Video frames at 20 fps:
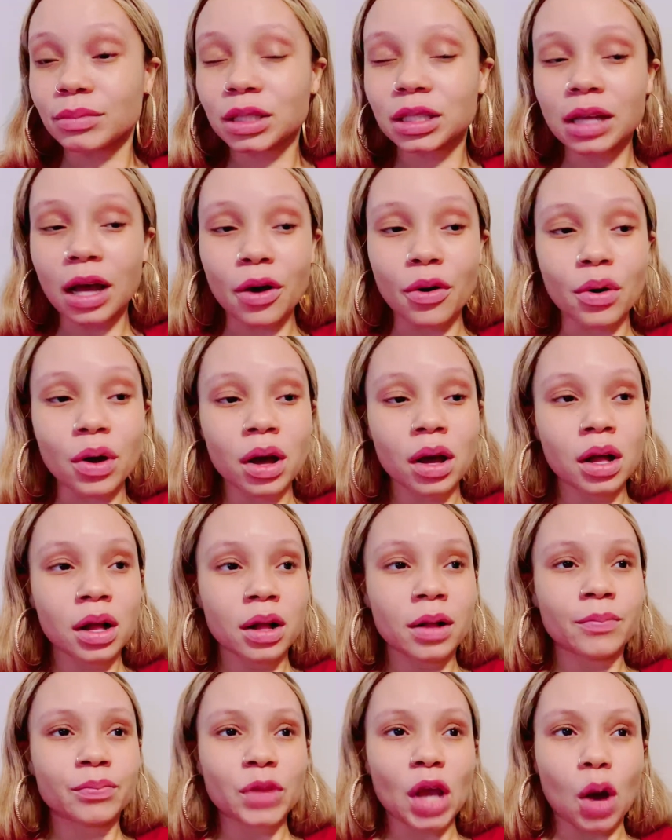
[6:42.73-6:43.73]
So
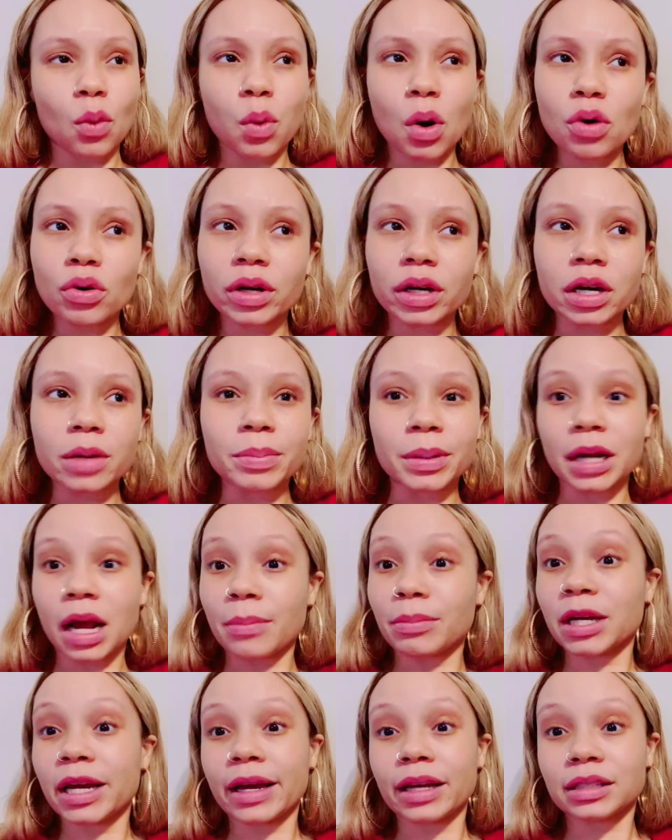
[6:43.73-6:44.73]
I woke up and
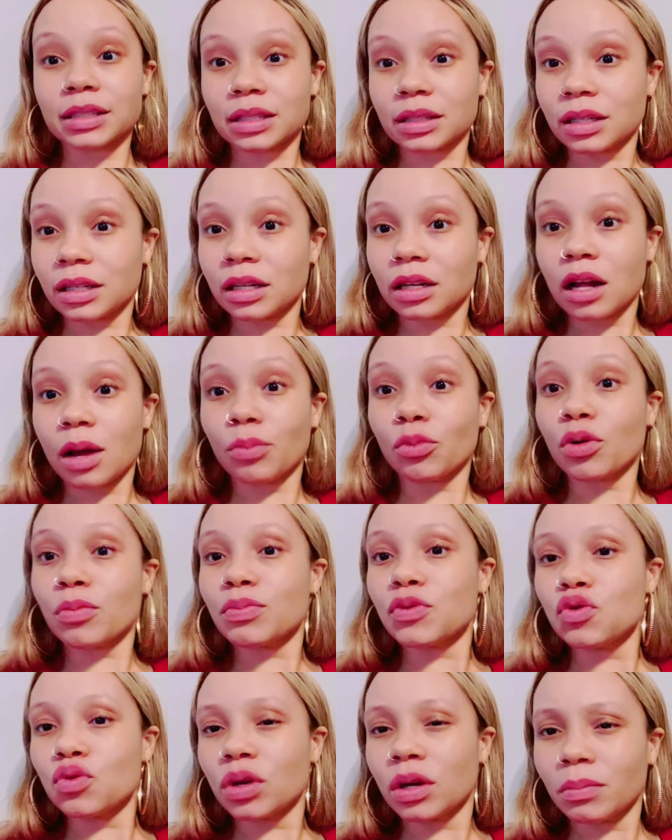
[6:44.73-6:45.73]
I'm canceling and I'm
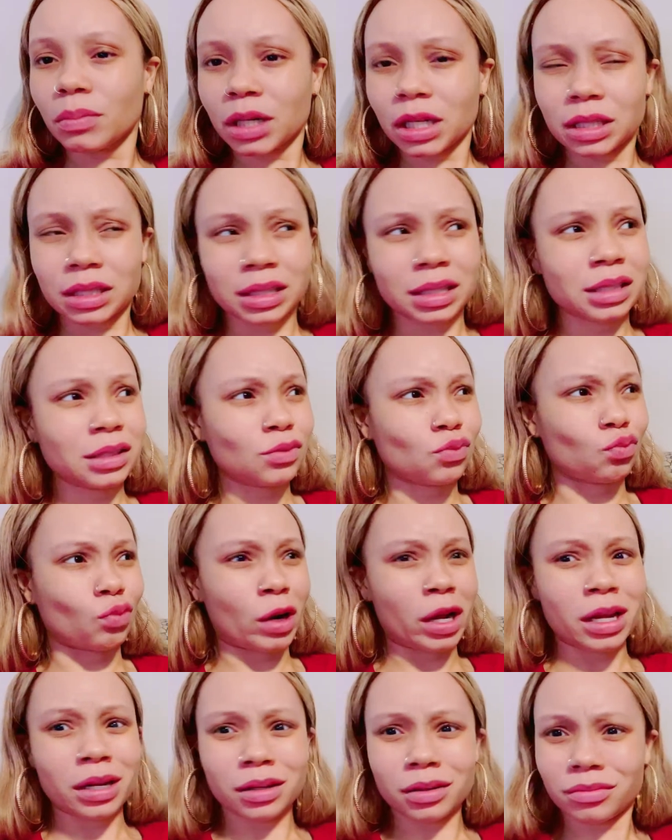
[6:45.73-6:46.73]
rebuking because this
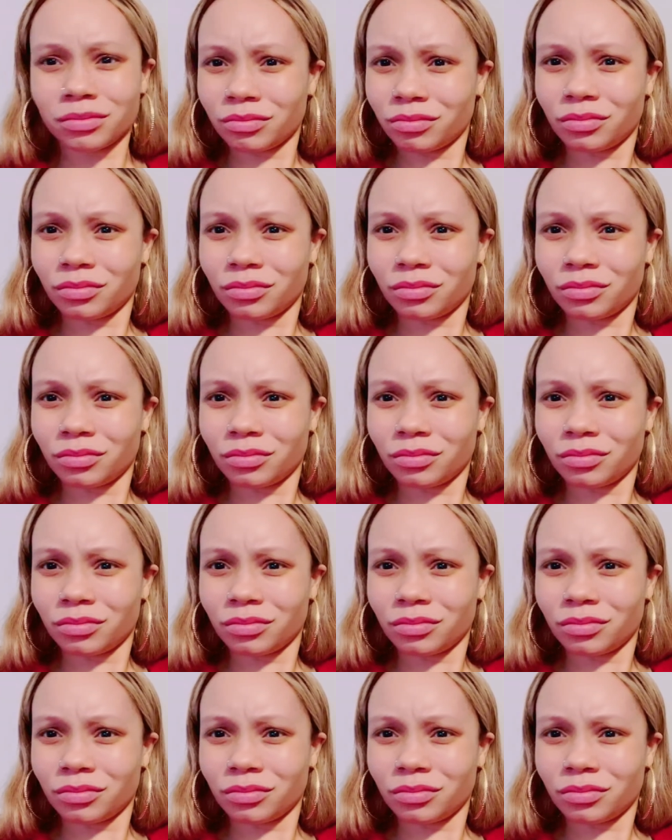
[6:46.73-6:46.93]
random